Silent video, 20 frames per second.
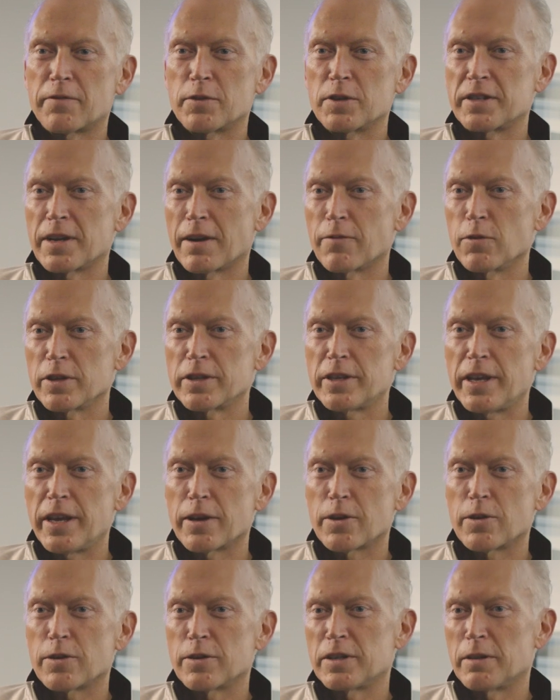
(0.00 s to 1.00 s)
for several
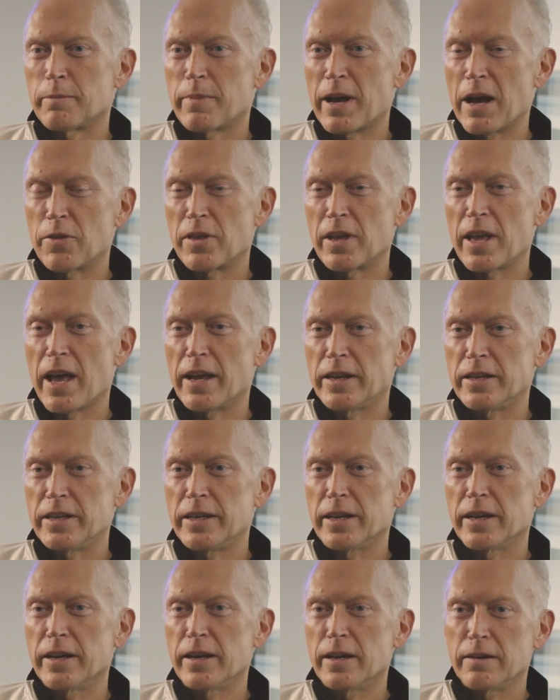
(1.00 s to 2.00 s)
years about the
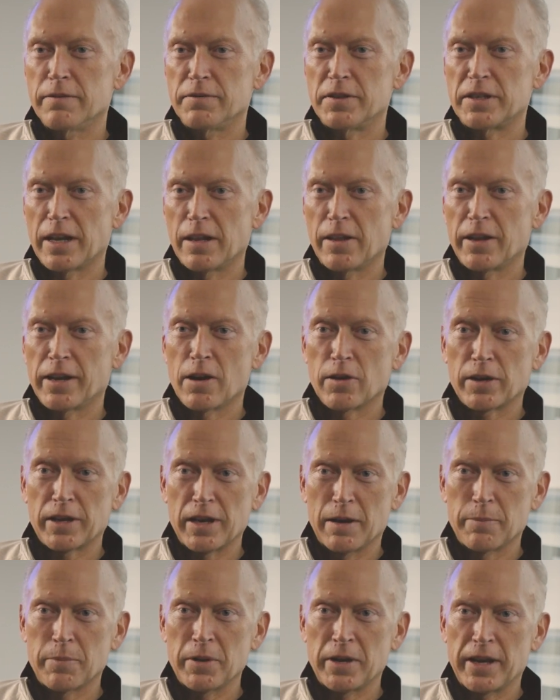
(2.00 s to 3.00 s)
idea of selling our
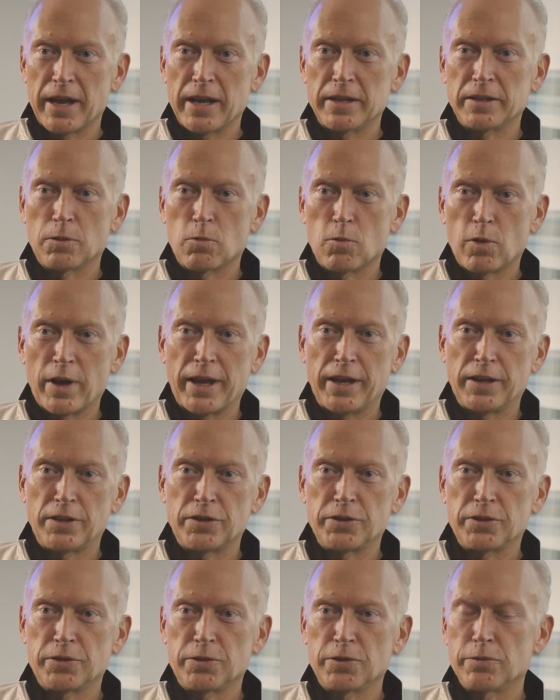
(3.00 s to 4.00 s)
company as a way
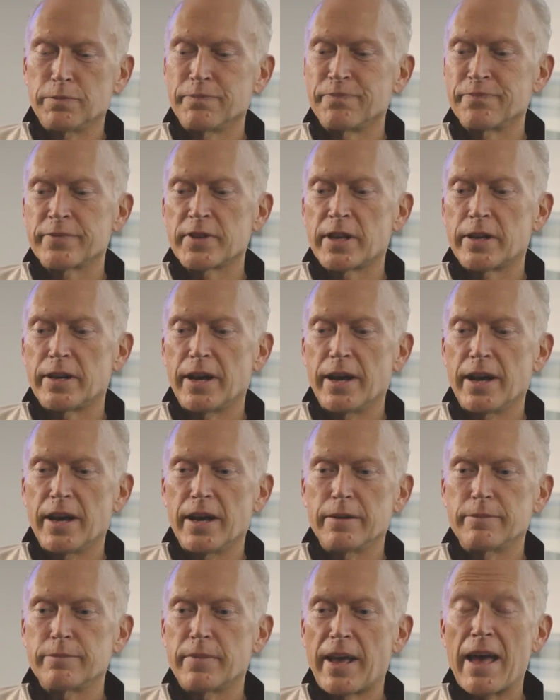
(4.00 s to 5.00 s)
to
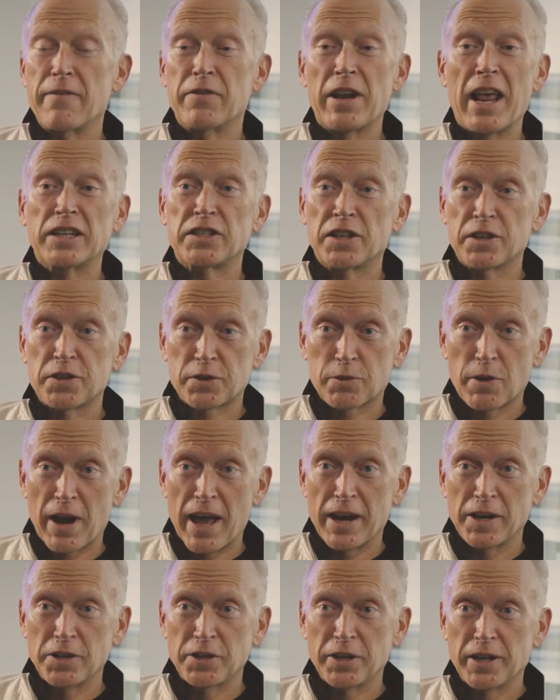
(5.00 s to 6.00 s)
have an exit
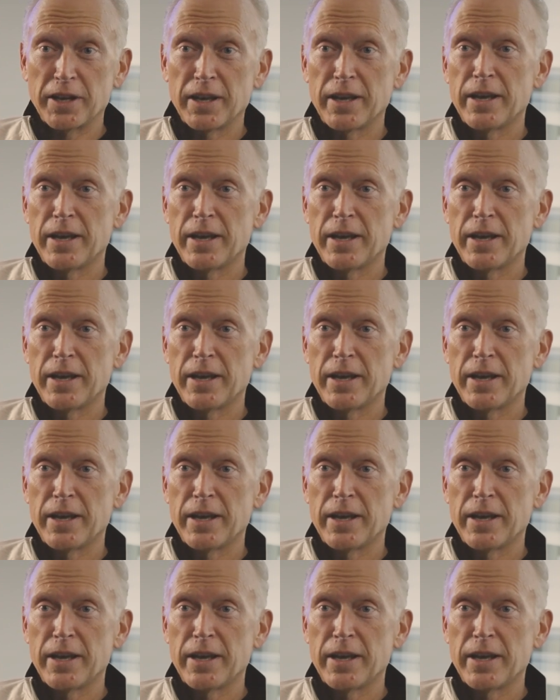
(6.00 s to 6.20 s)
strategy.